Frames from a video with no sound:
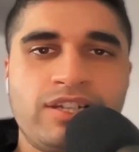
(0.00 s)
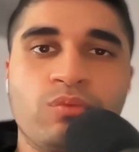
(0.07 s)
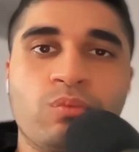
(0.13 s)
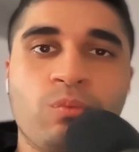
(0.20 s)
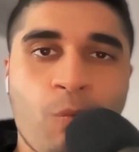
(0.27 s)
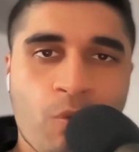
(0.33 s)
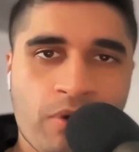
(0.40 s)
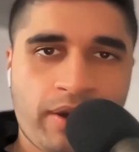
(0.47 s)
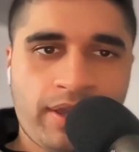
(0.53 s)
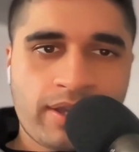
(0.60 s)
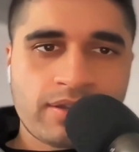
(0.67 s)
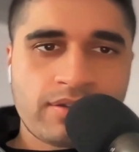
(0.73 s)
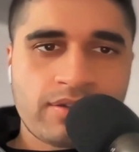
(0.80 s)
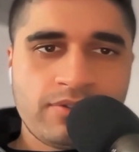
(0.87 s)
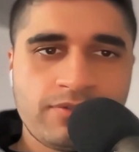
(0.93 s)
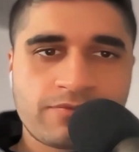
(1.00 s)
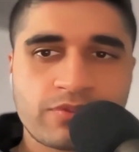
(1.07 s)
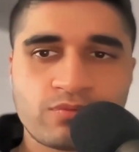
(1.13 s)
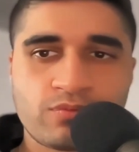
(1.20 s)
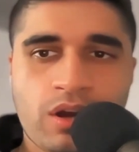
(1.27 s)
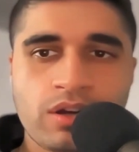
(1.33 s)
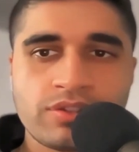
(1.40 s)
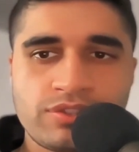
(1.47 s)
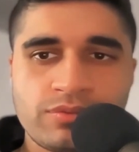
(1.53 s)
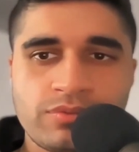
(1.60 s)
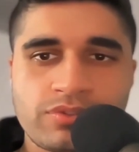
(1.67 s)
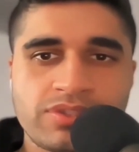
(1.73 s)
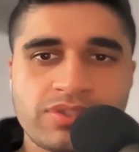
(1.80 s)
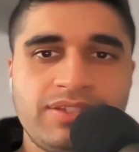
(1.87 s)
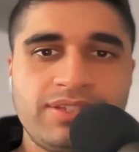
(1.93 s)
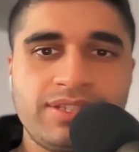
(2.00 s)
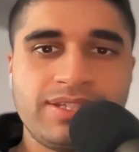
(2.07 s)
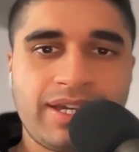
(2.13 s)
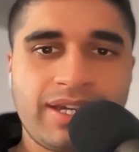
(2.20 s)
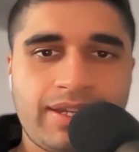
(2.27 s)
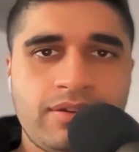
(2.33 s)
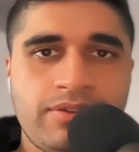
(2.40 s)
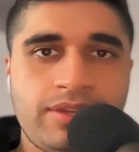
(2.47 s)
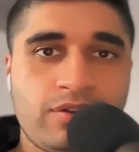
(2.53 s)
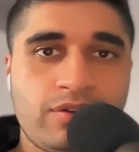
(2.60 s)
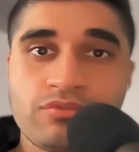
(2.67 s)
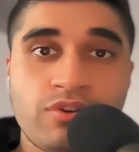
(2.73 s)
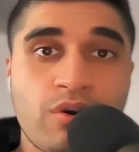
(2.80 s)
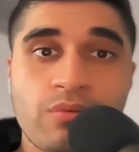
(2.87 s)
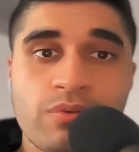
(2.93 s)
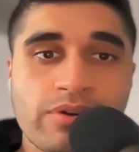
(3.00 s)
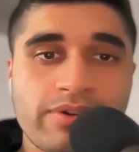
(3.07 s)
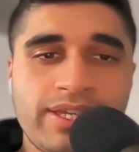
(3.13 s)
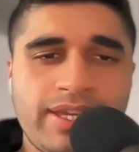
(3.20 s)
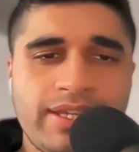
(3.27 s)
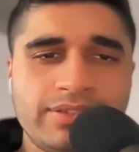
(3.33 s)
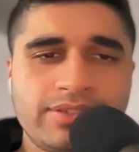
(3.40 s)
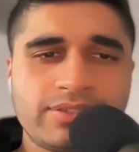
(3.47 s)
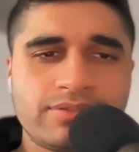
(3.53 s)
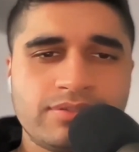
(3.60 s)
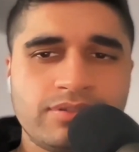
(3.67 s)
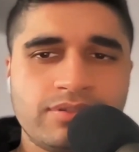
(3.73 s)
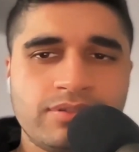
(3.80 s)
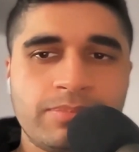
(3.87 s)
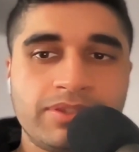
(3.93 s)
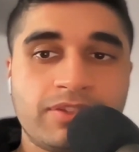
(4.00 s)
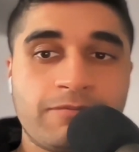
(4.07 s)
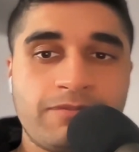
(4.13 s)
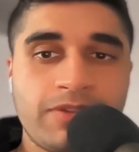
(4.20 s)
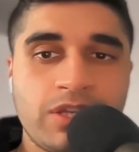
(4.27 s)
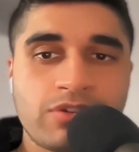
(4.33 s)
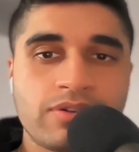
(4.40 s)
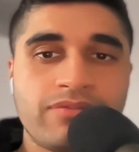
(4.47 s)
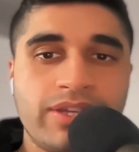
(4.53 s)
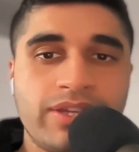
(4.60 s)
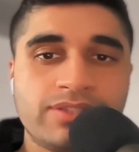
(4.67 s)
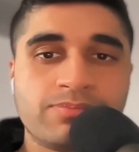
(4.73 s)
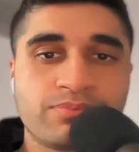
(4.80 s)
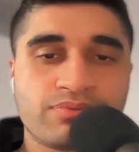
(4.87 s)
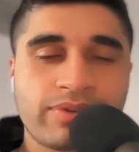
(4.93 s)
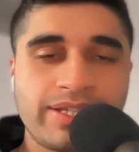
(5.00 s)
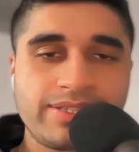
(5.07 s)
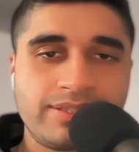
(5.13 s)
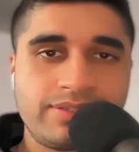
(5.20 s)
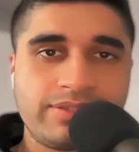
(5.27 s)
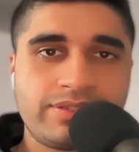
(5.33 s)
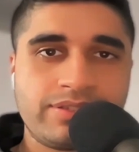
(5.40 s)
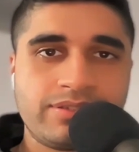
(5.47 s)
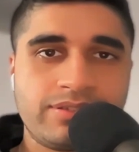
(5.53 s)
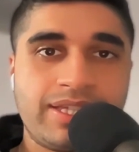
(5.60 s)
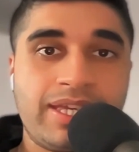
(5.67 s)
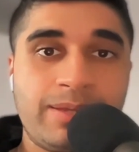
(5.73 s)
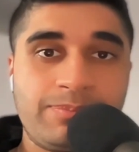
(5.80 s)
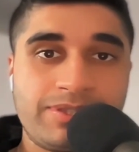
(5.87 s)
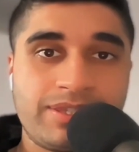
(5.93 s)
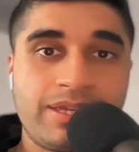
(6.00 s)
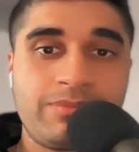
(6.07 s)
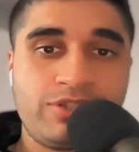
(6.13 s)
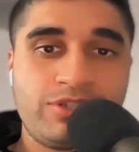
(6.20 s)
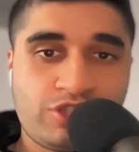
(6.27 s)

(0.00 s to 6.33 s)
a warning for wrongdoers in the night. They don't know where he is, but the fear of his presence keeps them in